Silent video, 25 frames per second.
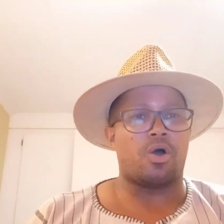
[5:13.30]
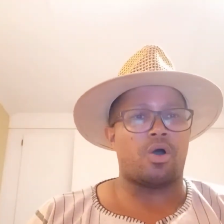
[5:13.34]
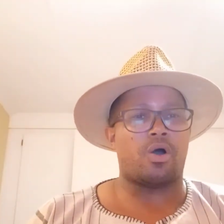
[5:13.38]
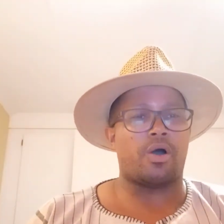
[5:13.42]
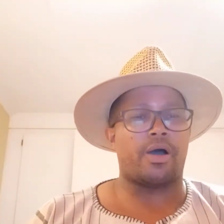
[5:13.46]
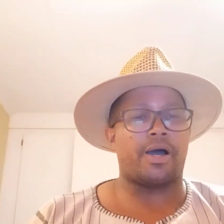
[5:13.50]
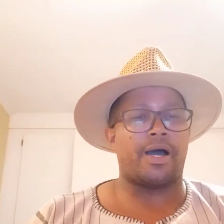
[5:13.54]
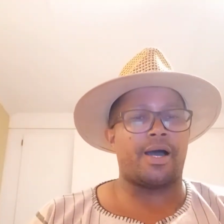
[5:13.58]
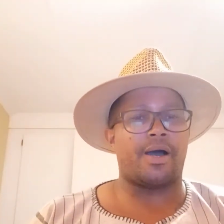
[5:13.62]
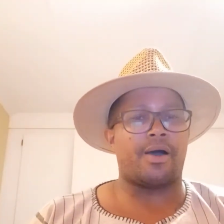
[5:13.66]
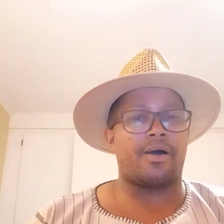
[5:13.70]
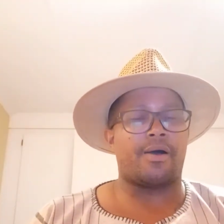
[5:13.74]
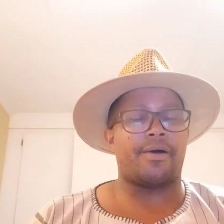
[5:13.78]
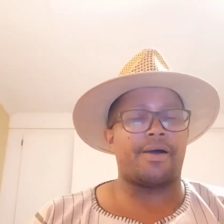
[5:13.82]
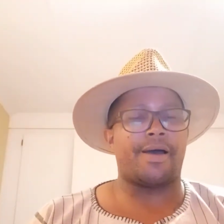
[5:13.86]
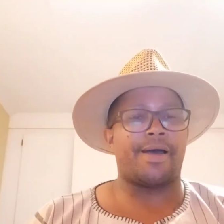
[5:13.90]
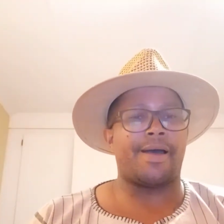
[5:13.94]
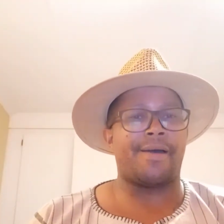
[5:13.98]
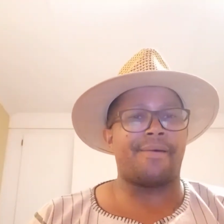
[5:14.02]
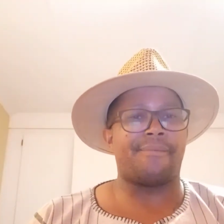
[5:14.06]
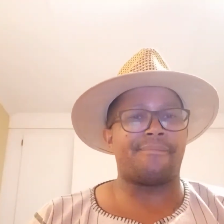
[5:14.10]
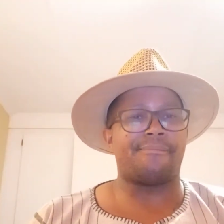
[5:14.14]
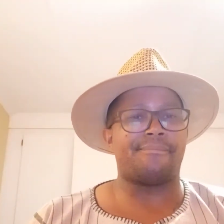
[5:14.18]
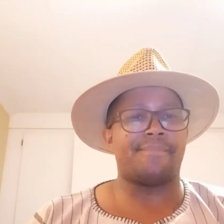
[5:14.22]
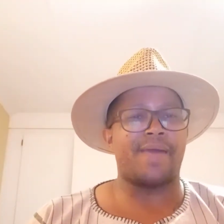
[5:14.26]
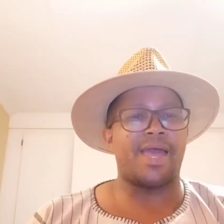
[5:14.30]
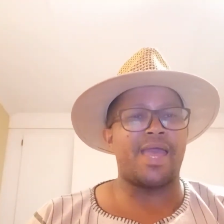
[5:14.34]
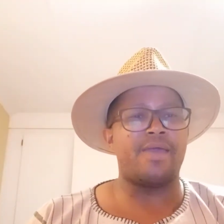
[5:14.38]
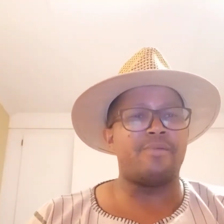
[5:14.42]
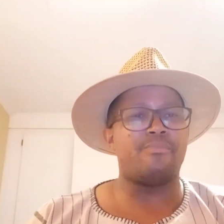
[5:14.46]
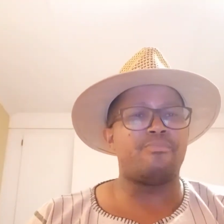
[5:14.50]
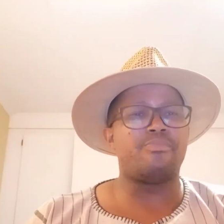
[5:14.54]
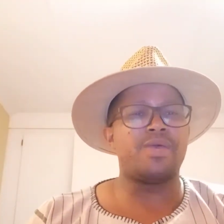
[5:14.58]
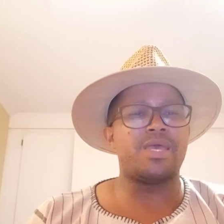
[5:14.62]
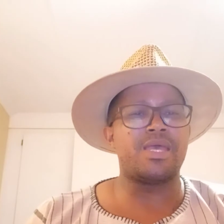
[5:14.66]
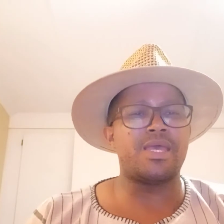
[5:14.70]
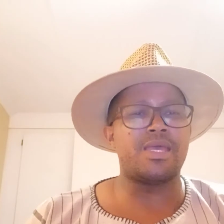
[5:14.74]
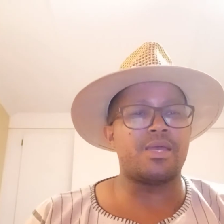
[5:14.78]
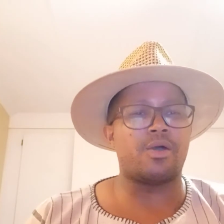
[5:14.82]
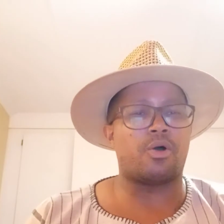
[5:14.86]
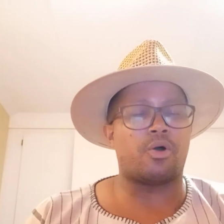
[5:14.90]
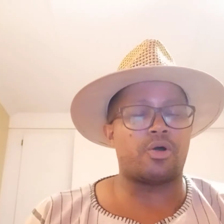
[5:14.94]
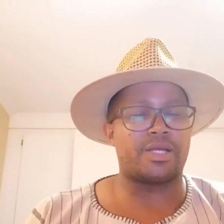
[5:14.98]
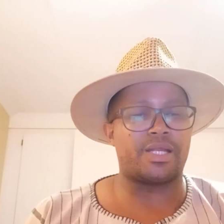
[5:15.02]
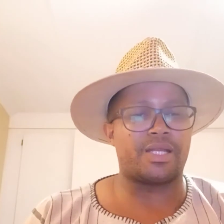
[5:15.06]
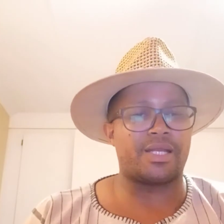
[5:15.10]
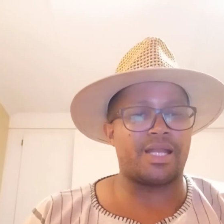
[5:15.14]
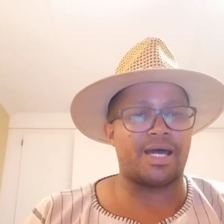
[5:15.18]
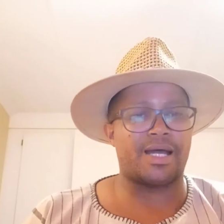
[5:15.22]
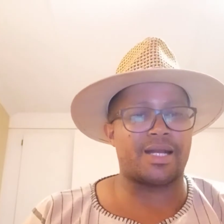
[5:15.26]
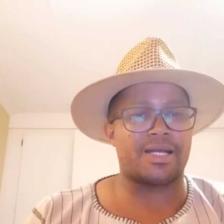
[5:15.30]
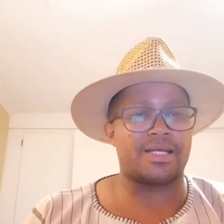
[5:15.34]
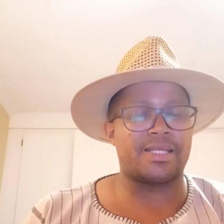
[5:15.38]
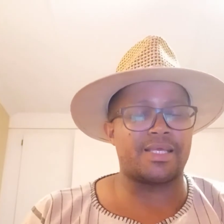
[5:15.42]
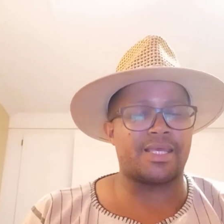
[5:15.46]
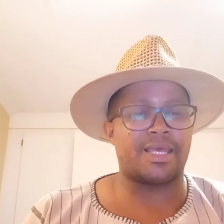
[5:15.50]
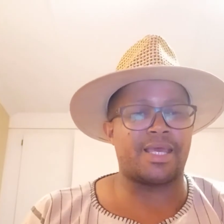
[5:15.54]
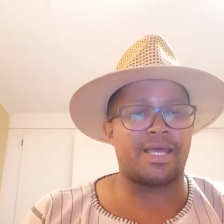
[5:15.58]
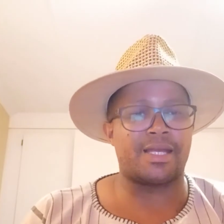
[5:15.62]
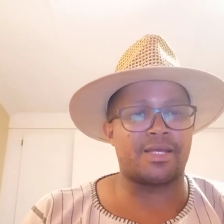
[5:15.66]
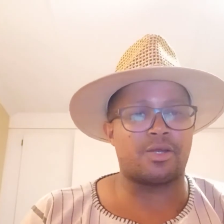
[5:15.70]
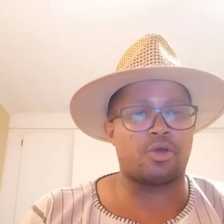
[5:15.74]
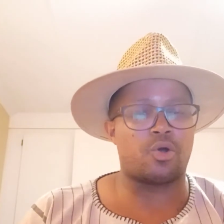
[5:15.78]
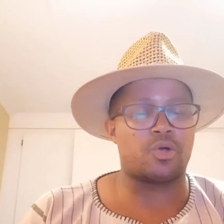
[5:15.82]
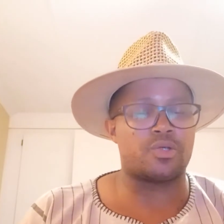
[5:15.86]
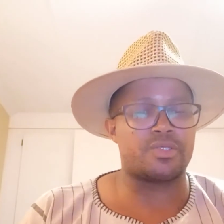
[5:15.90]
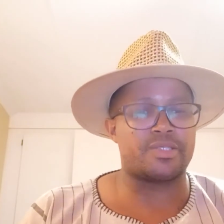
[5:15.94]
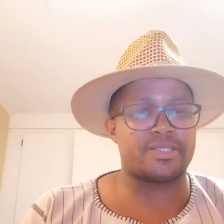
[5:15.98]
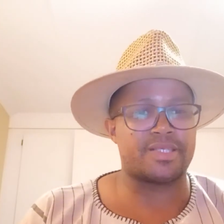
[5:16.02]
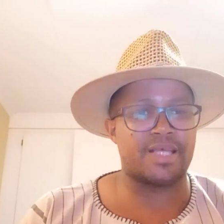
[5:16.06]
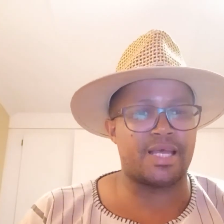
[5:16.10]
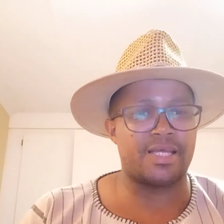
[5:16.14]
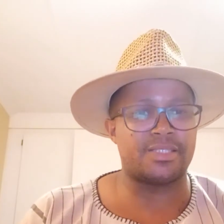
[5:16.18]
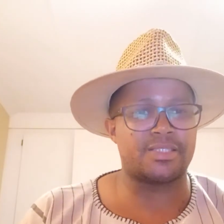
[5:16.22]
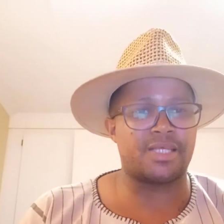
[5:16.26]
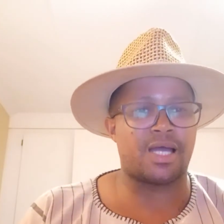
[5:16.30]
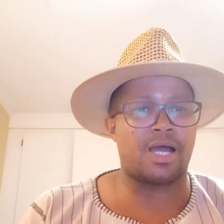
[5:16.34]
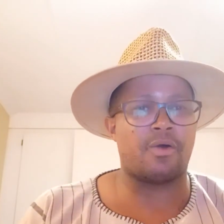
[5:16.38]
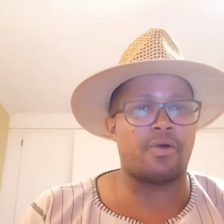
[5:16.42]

may be ordinarily can consent.